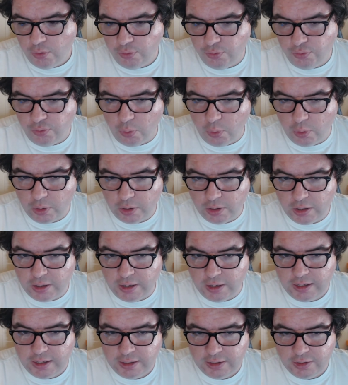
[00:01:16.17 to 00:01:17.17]

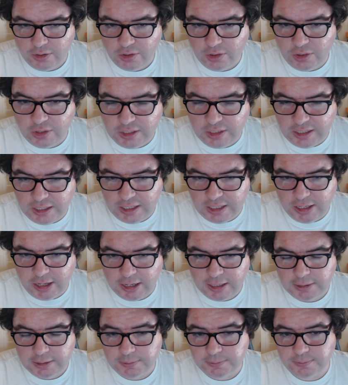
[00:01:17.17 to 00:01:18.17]
for the
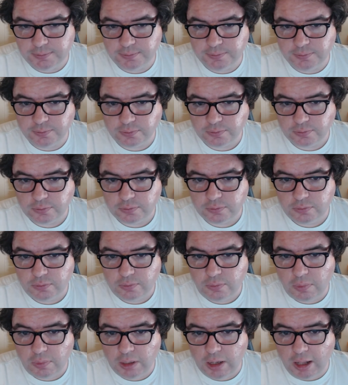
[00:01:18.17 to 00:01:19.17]

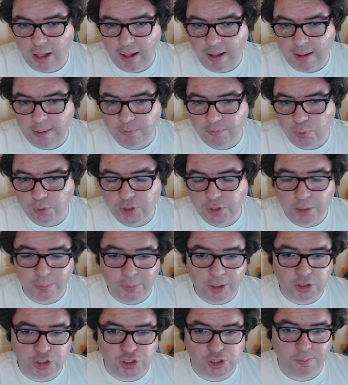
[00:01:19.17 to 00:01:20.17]
uh, for their
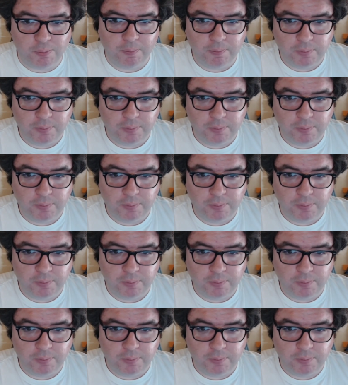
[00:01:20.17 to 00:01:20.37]
merger